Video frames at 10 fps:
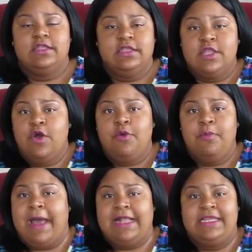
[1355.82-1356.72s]

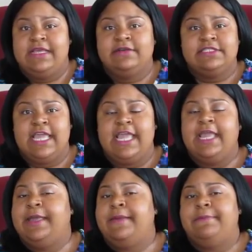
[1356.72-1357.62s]
nobody else
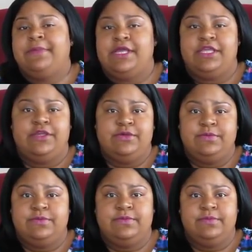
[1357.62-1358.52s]
can but
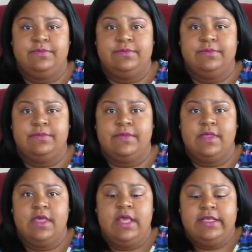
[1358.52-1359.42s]
you.
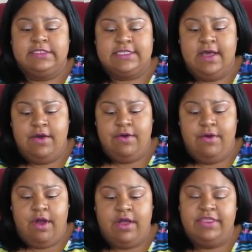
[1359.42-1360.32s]

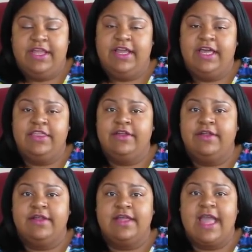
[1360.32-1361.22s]
So, are there
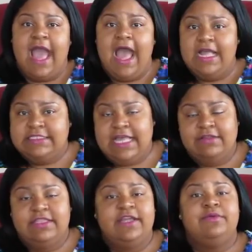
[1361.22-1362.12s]
other gods
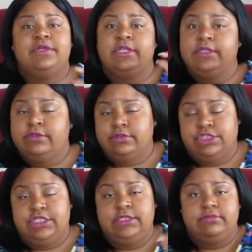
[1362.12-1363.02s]
out there with a little
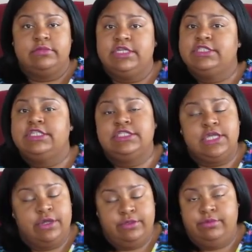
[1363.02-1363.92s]
g? Because he's
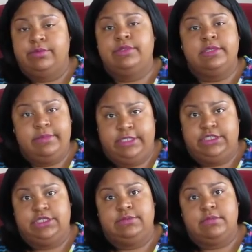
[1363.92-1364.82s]
the only one with the big
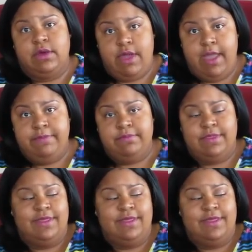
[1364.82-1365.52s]
G, okay?